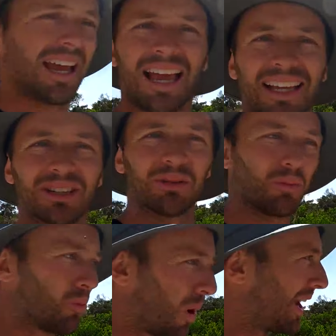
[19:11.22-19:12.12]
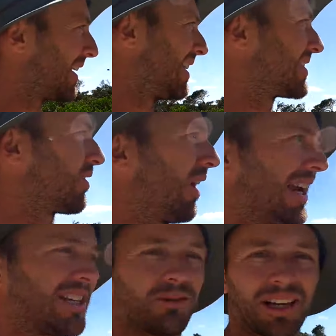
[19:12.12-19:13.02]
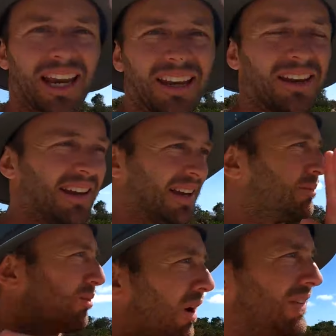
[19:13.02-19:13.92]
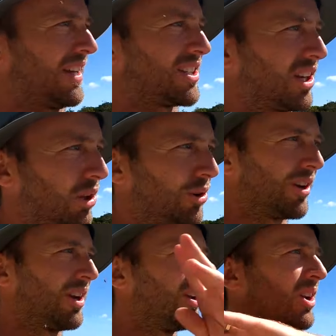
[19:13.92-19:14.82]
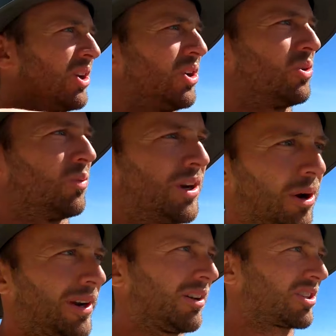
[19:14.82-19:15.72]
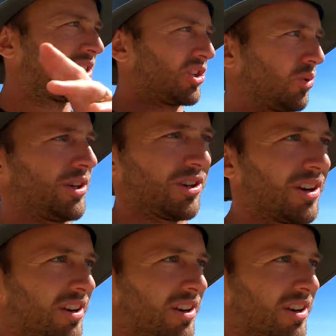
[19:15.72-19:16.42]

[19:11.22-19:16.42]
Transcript: has one site. So again, private and secluded where no one else can join you.